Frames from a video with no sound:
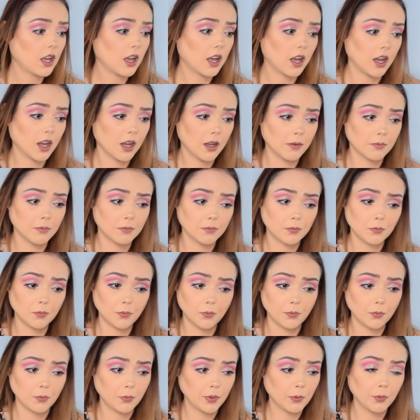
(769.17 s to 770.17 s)

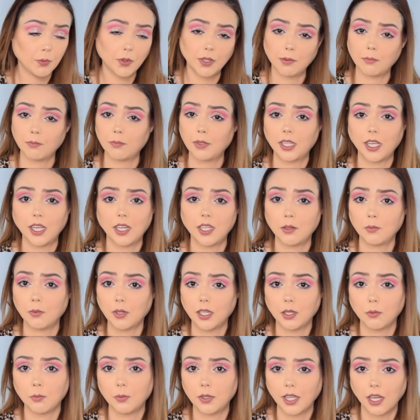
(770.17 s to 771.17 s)
We wouldn't be
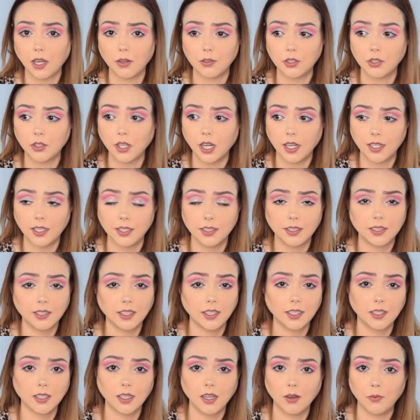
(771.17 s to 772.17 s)
anywhere without you guys,
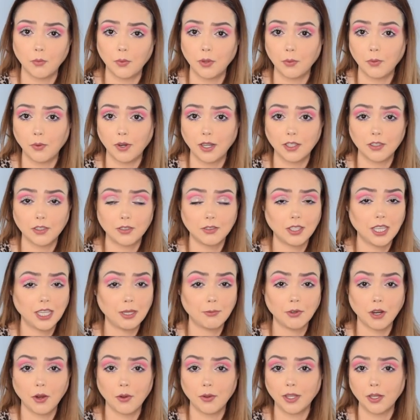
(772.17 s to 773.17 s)
and we want to
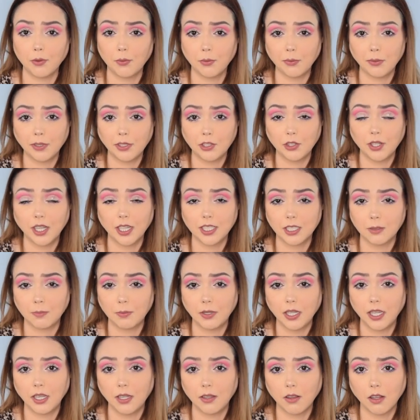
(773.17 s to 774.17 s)
keep growing, and we want you guys to
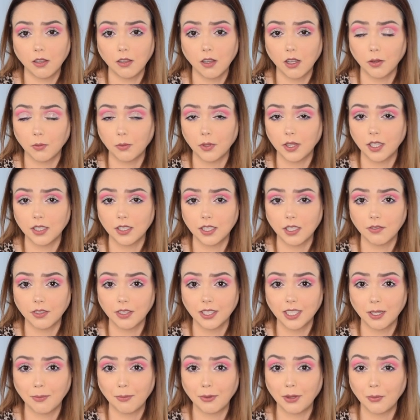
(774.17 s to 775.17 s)
be along with us every
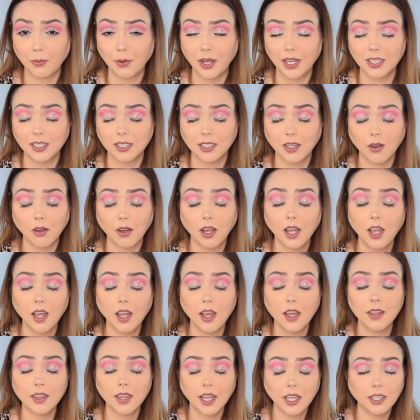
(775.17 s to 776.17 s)
step of the way. So
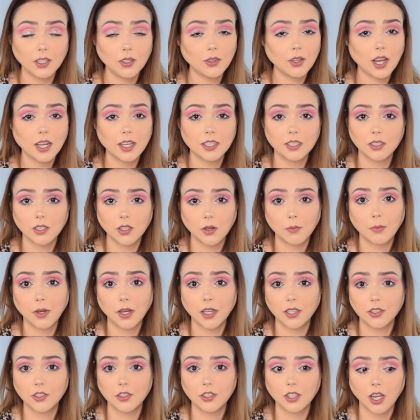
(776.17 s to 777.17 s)
thank you guys so
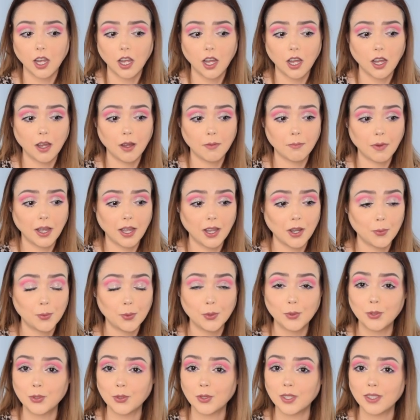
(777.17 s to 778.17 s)
much. I hope
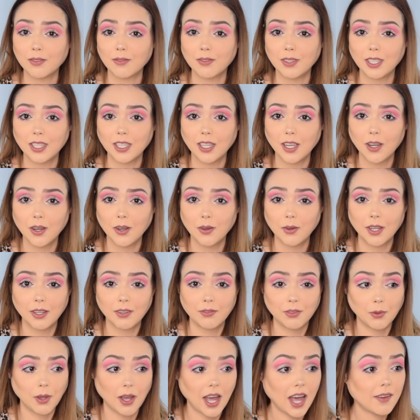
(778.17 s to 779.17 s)
you enjoyed the video.
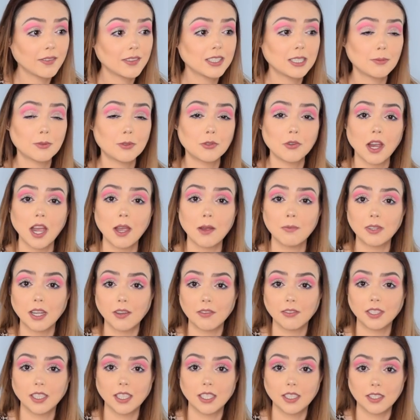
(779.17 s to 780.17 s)
If you haven't subscribed,
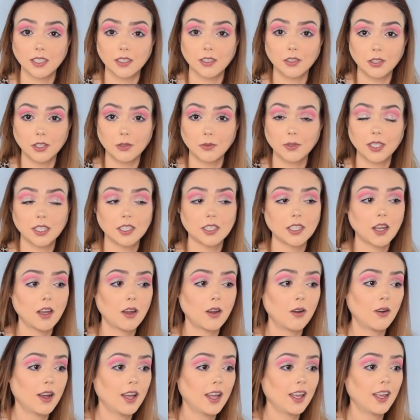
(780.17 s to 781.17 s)
definitely consider doing
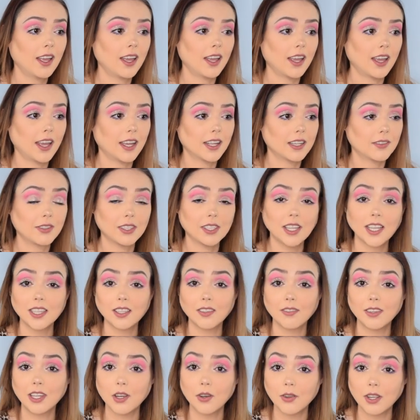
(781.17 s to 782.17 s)
so. And if you like
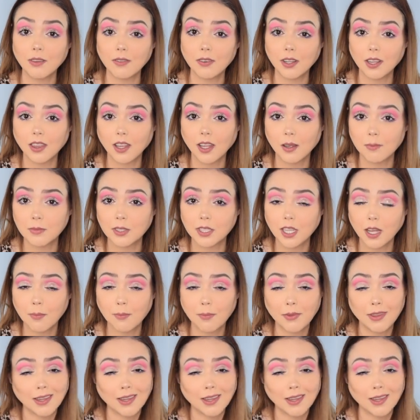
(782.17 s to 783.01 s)
the video, give it a thumbs up.